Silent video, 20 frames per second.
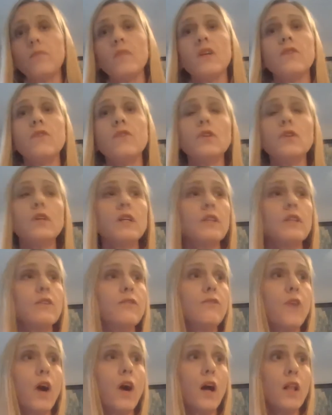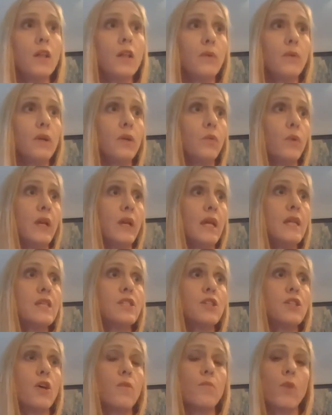If you look at the following week,
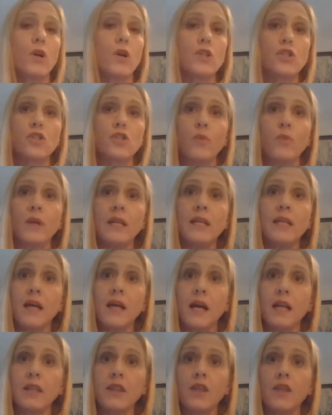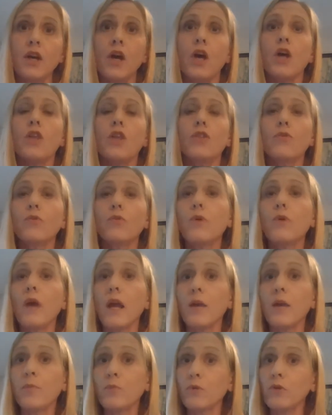so March 29th through
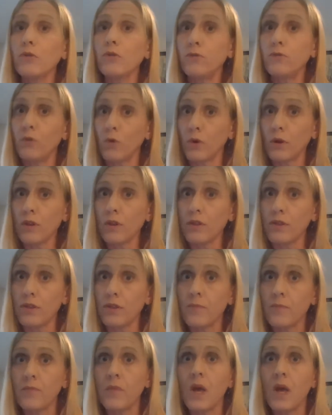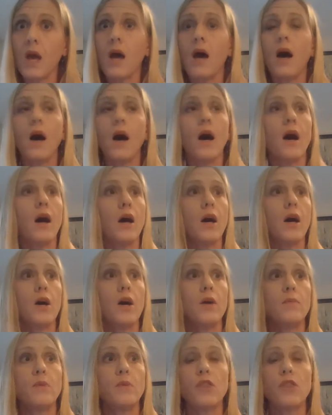April 4th,
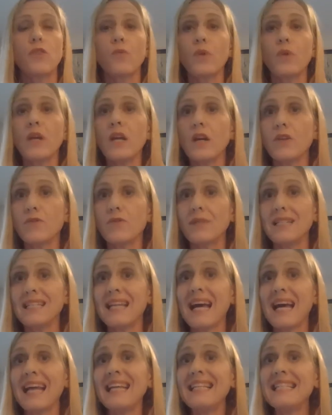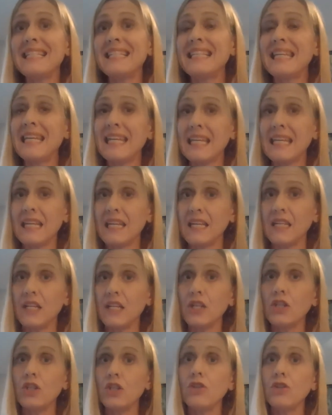
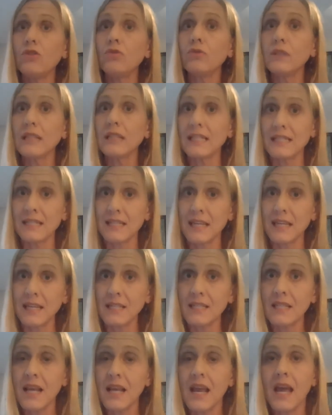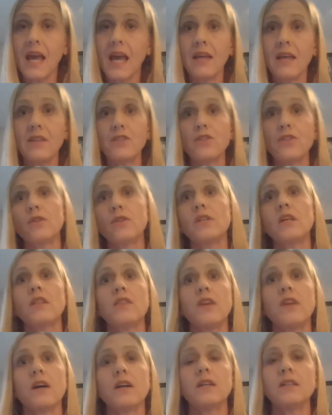319 new listings entered
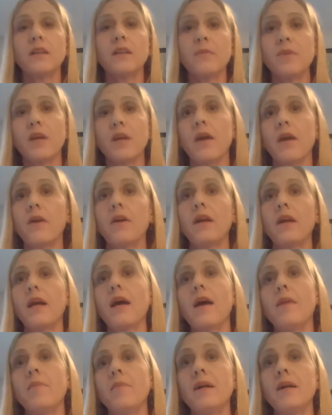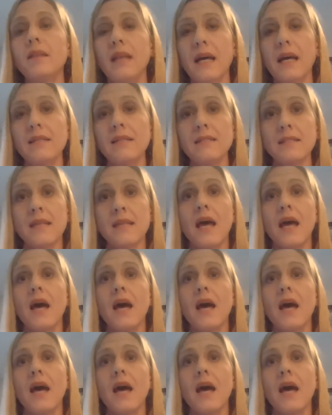the Columbia area MLS.